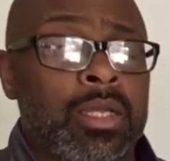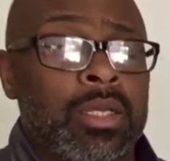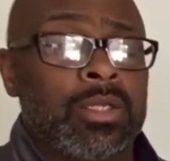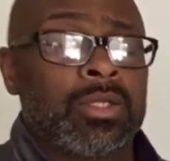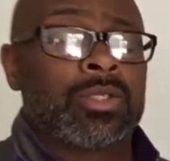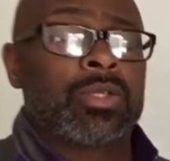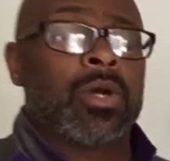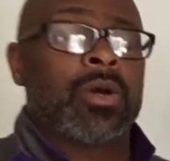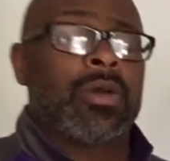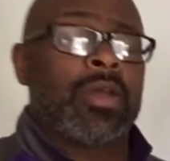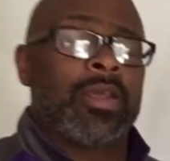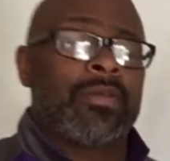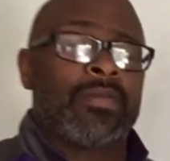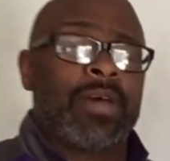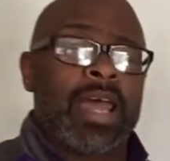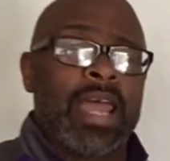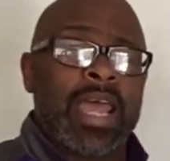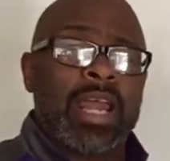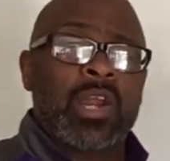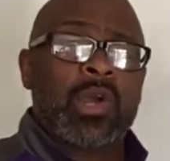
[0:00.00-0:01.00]
So if I
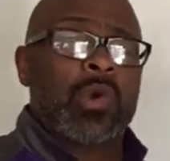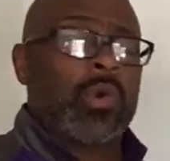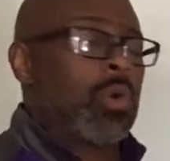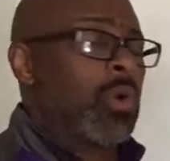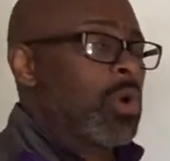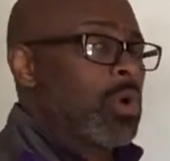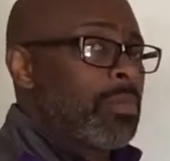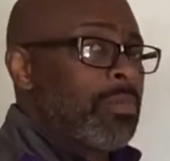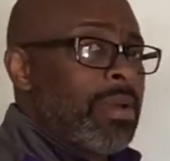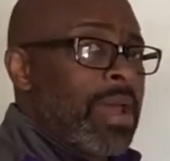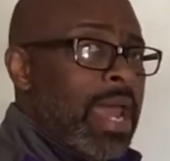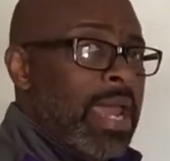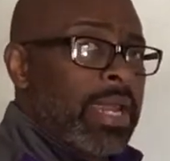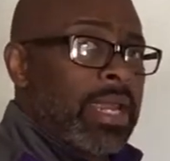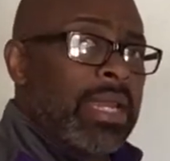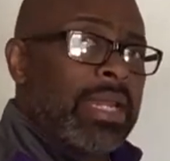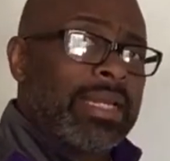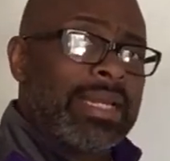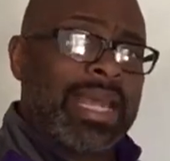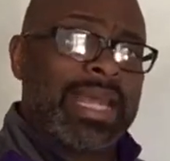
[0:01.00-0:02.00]
had a quarterback
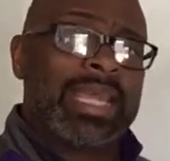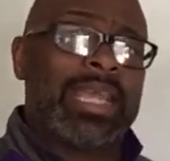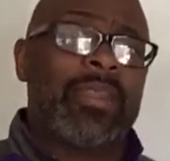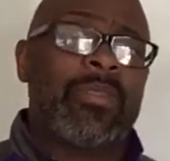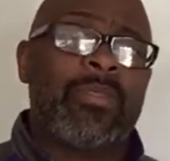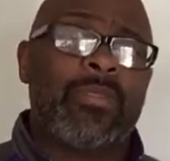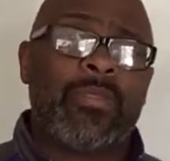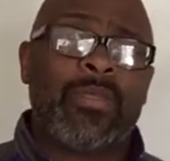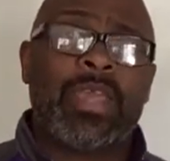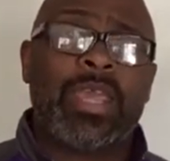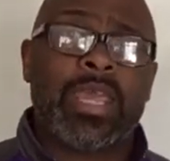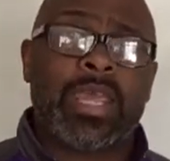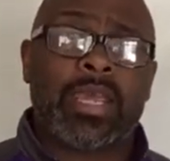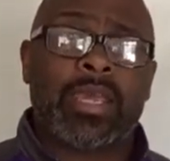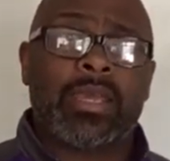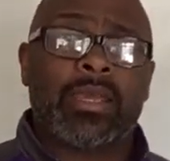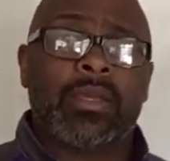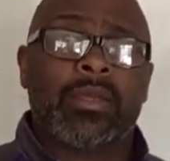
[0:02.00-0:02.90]
that can think,